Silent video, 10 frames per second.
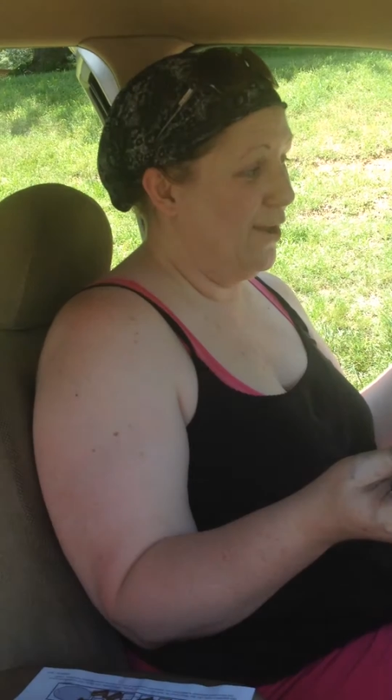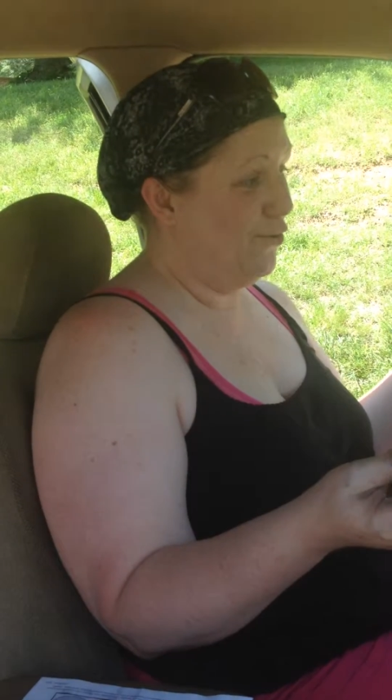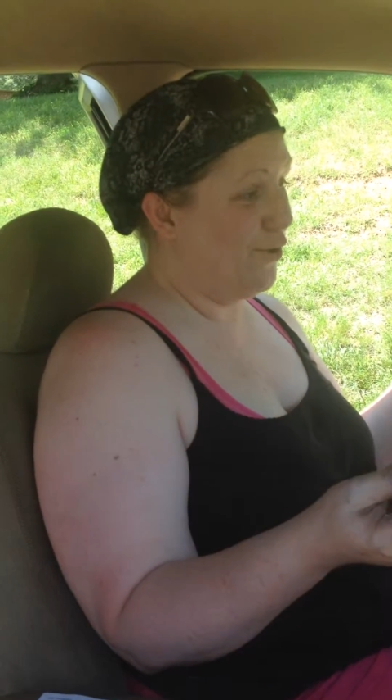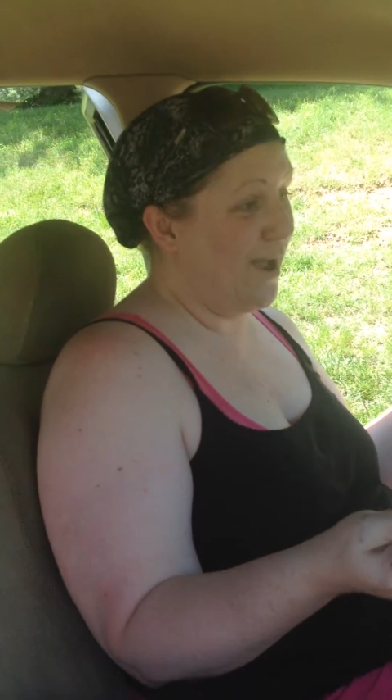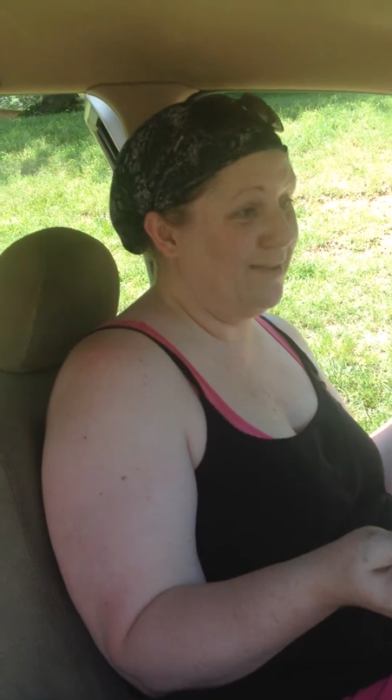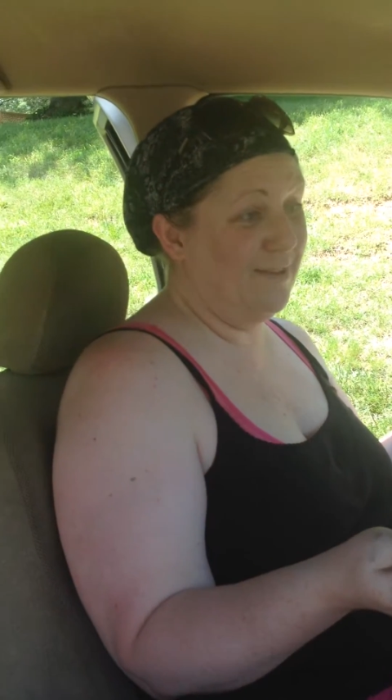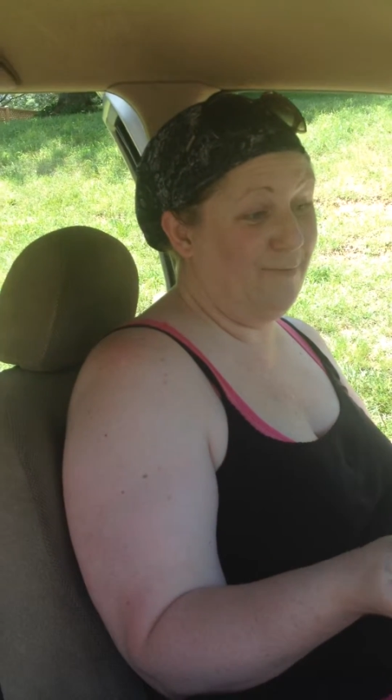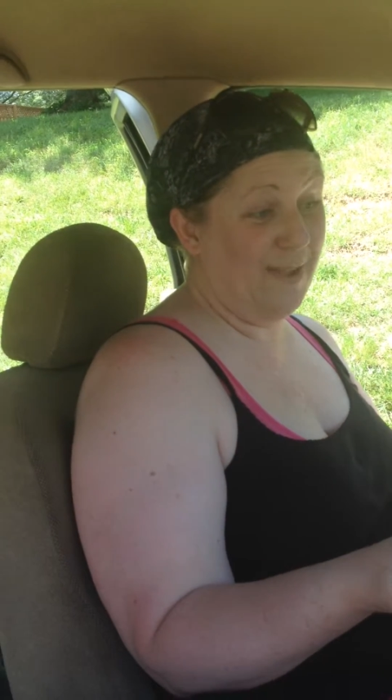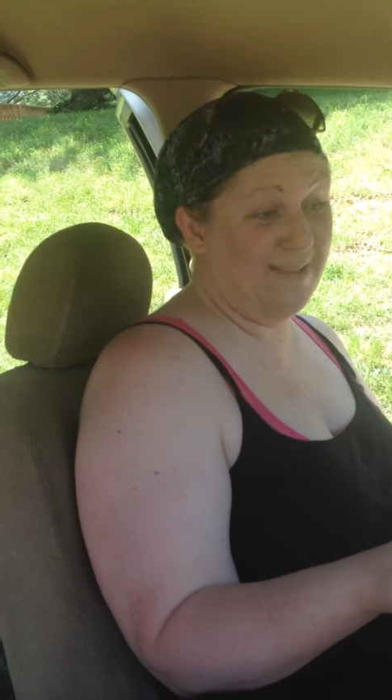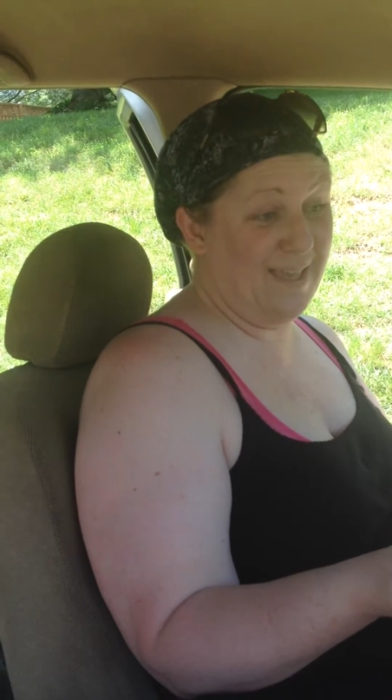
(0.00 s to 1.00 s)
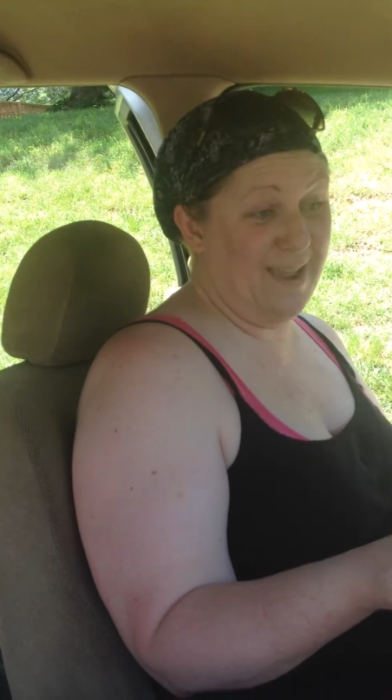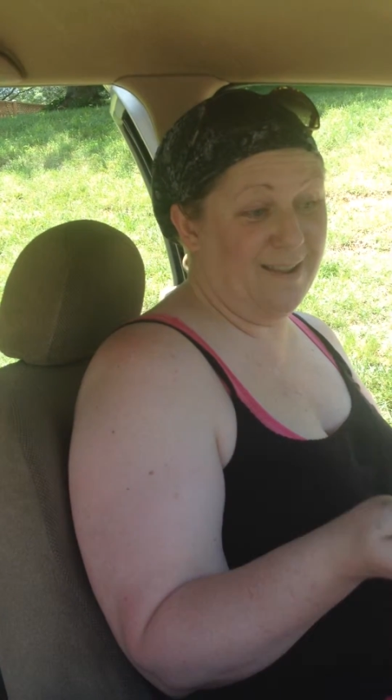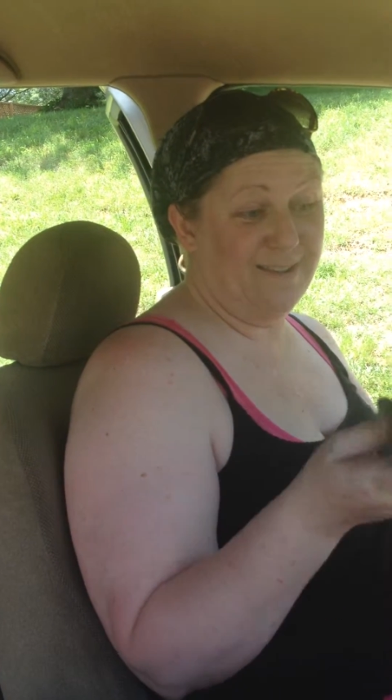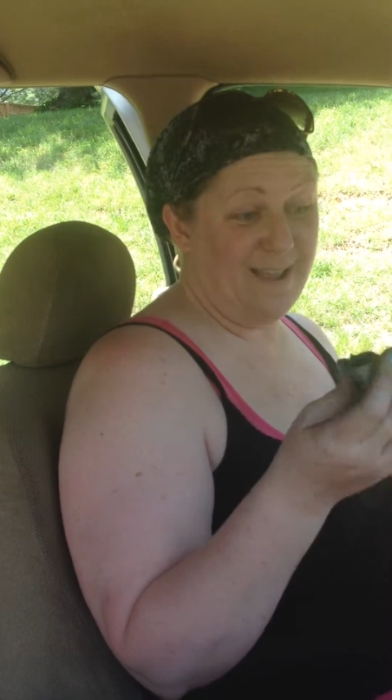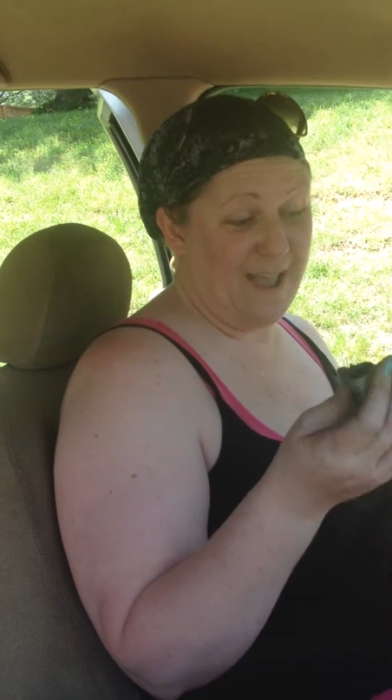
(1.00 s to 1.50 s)
tries to fix
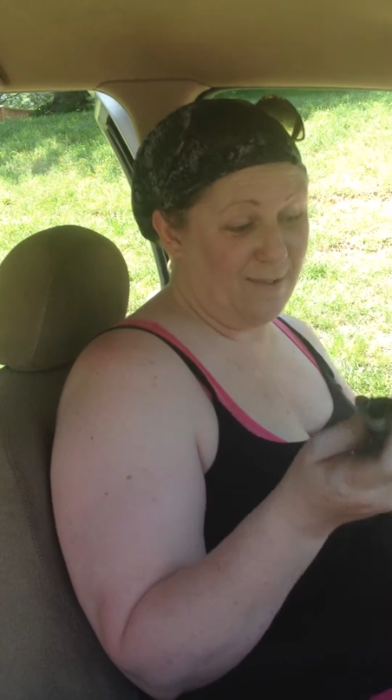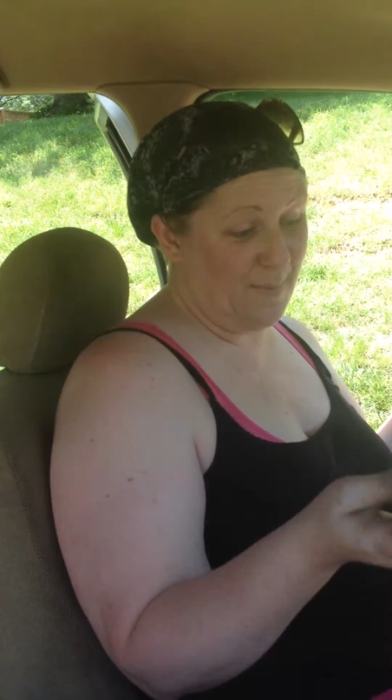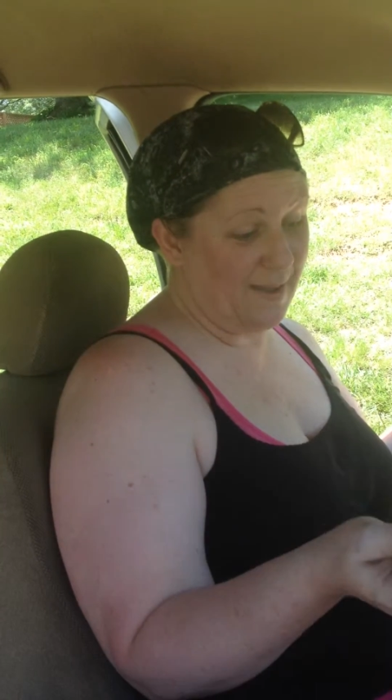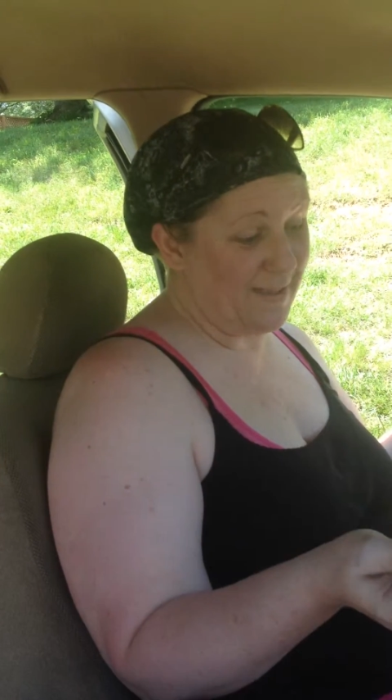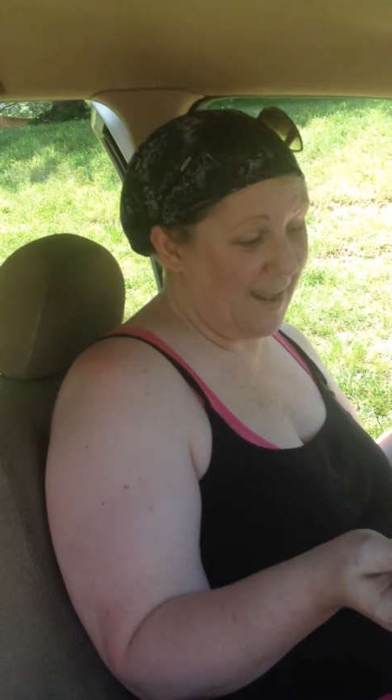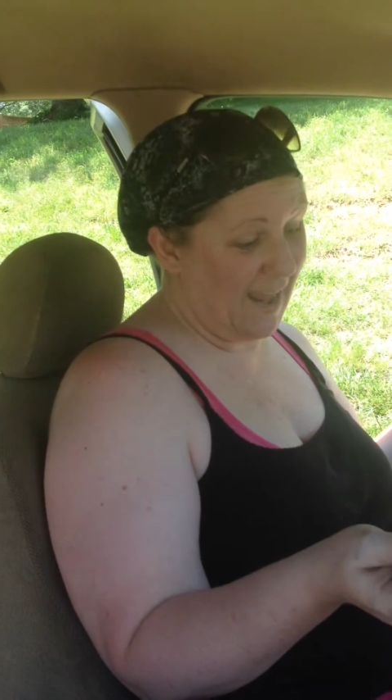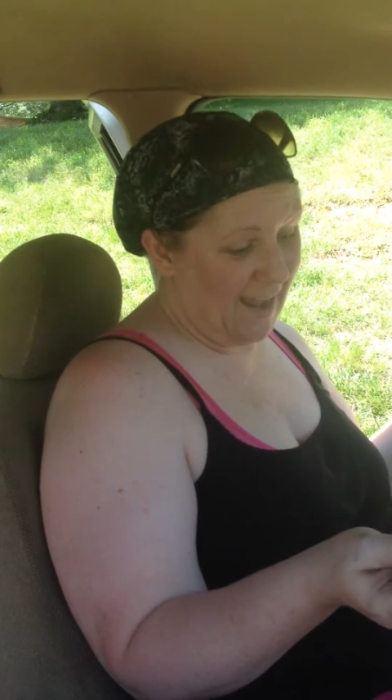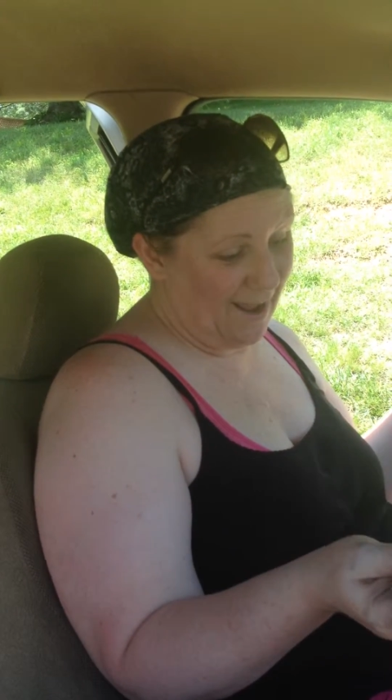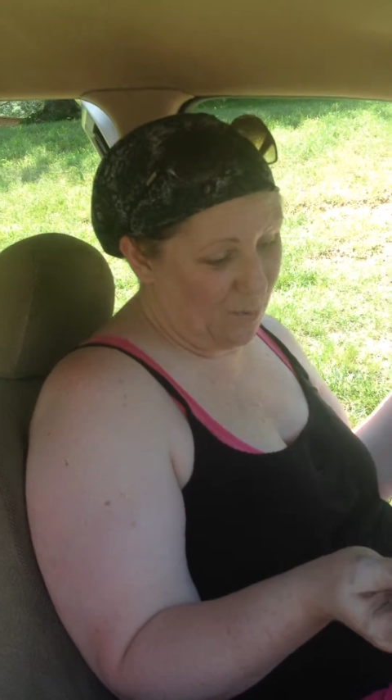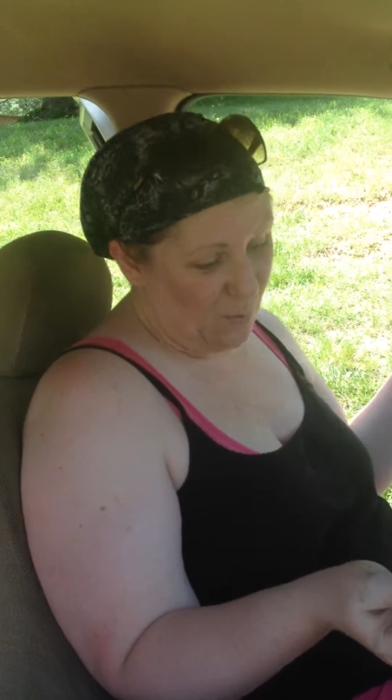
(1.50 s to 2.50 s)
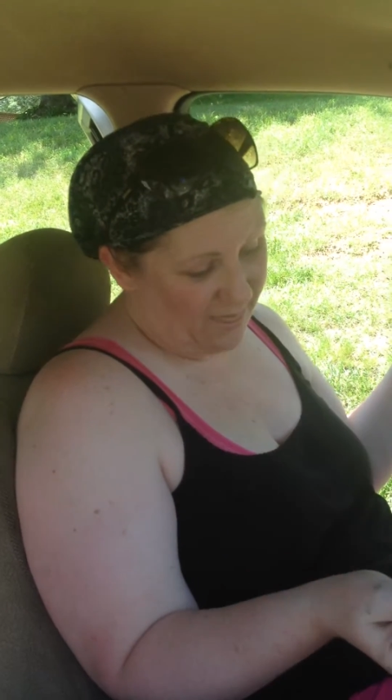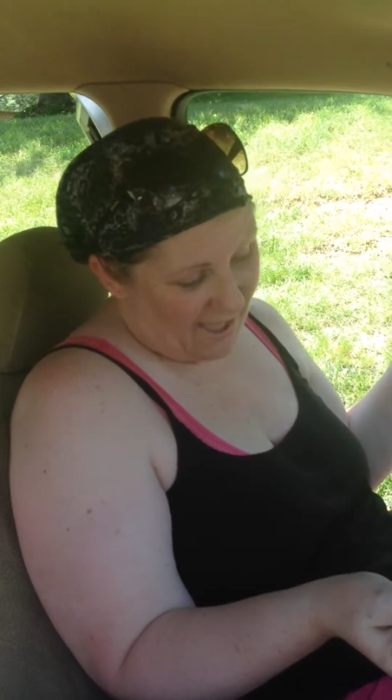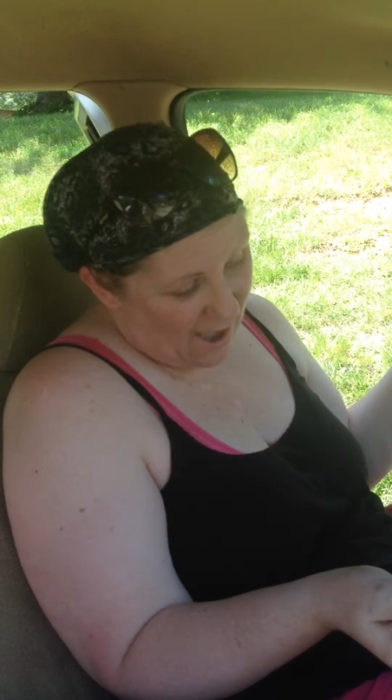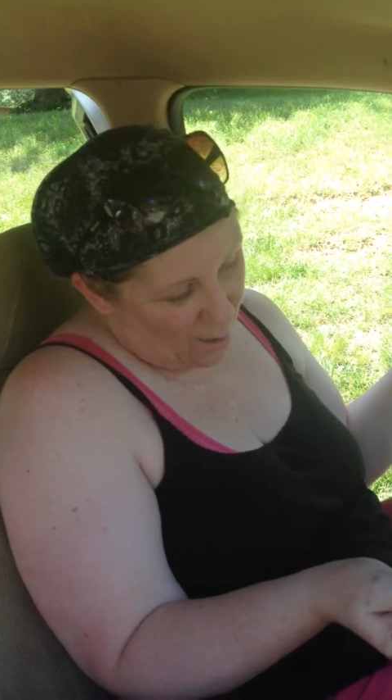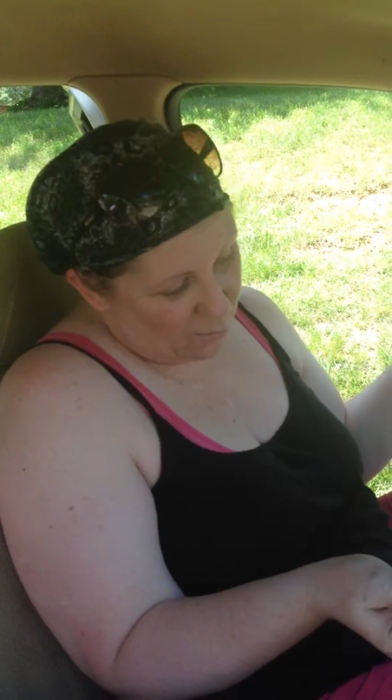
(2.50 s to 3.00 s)
things as best I can
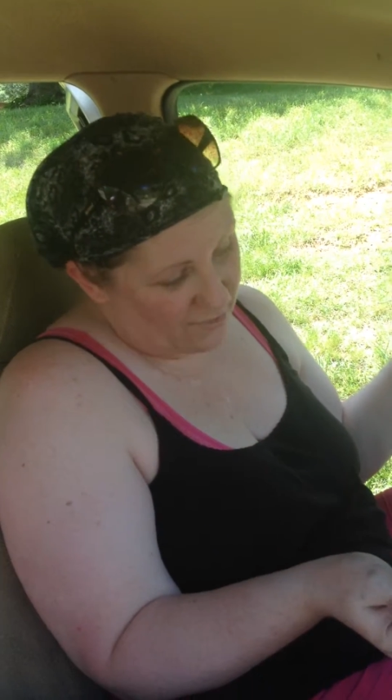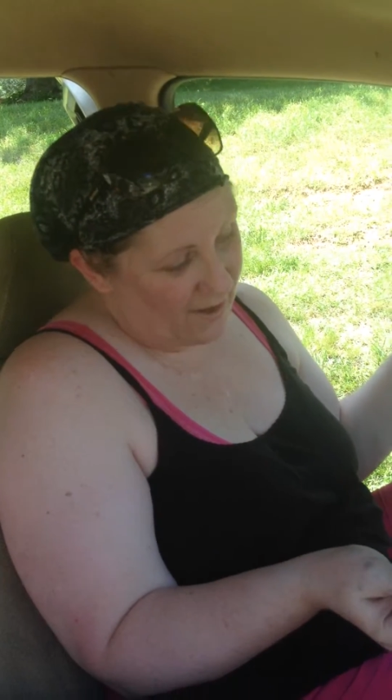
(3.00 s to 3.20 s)
without